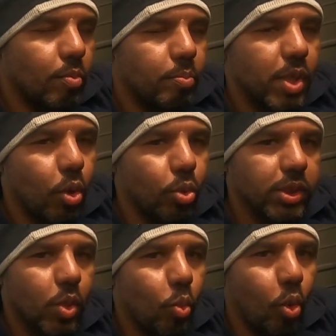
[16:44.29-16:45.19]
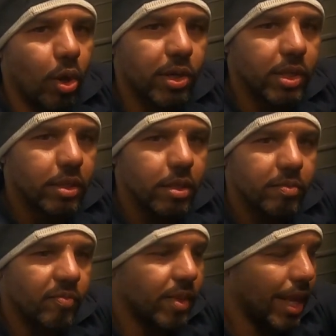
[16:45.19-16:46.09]
be holding water
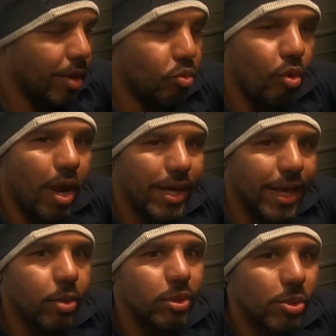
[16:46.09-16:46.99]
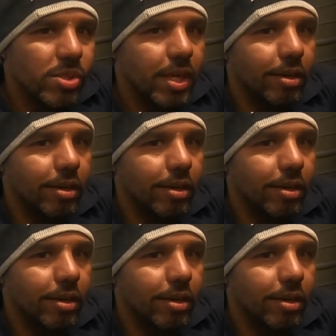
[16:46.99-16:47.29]
and rotting out those